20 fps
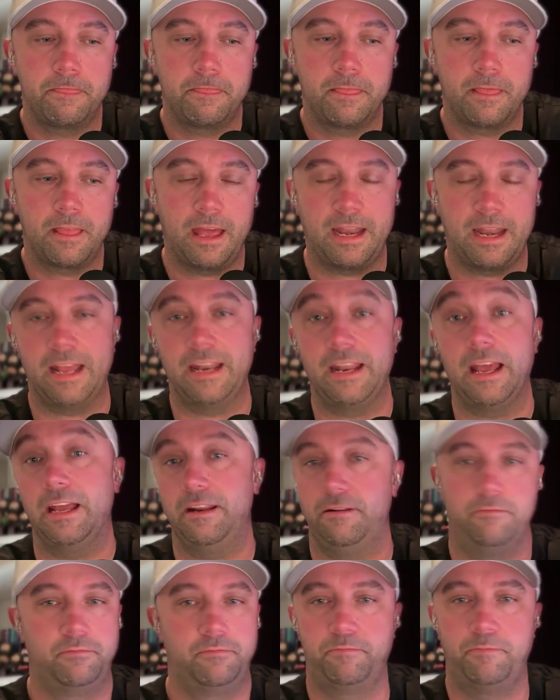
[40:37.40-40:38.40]

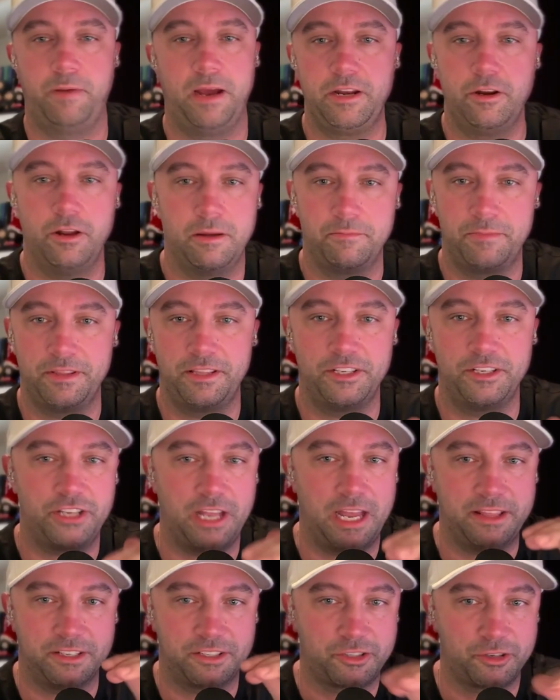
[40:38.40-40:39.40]
and
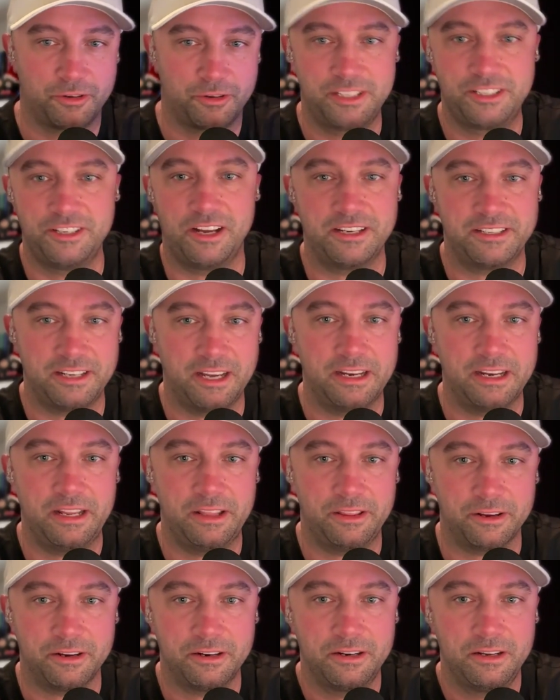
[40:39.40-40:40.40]
the story's not done
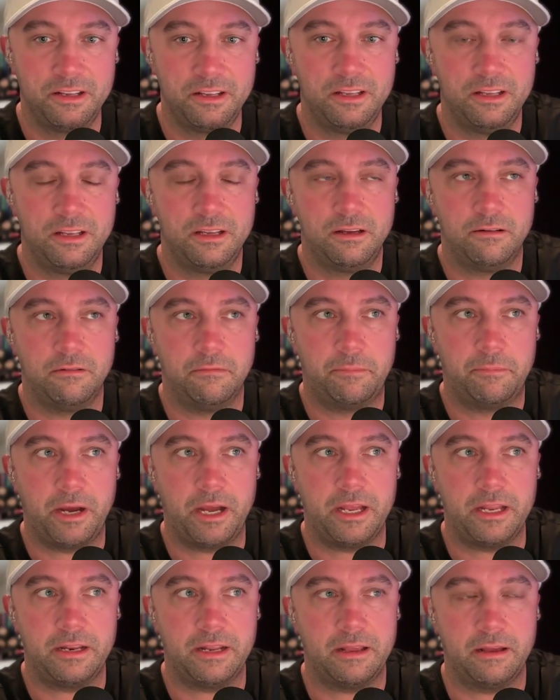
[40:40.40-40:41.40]
either,
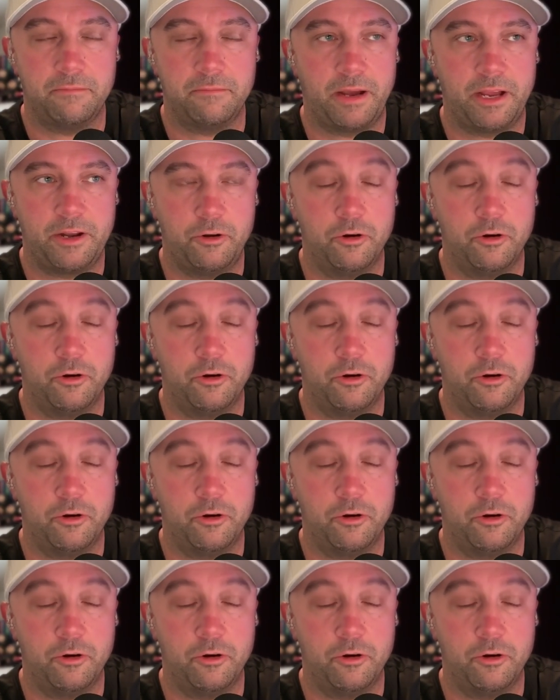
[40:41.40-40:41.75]
but by no